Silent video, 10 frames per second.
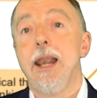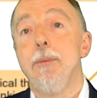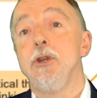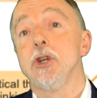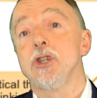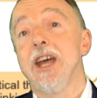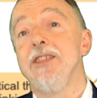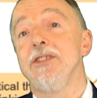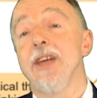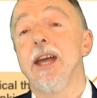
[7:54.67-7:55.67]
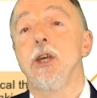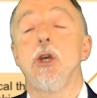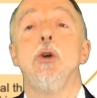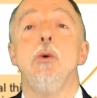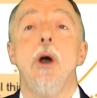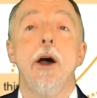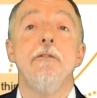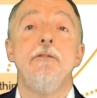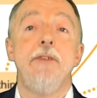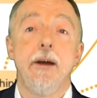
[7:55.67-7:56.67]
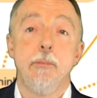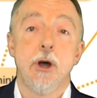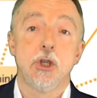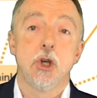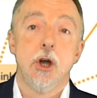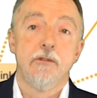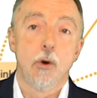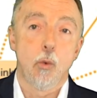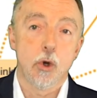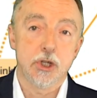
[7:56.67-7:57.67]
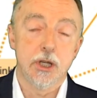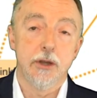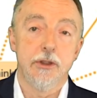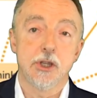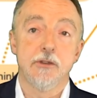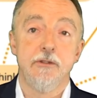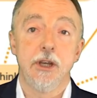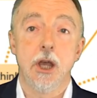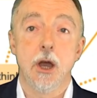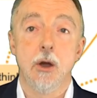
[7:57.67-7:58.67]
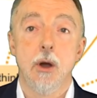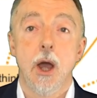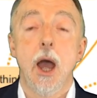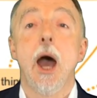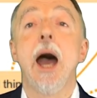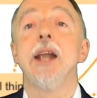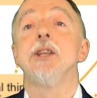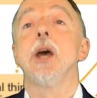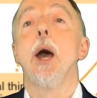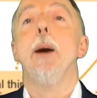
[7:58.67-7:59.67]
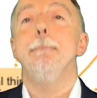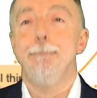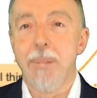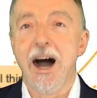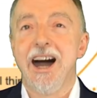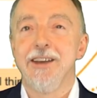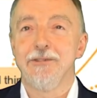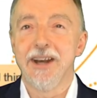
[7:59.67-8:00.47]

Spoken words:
let me just say thank you very much for watching this video, and bye for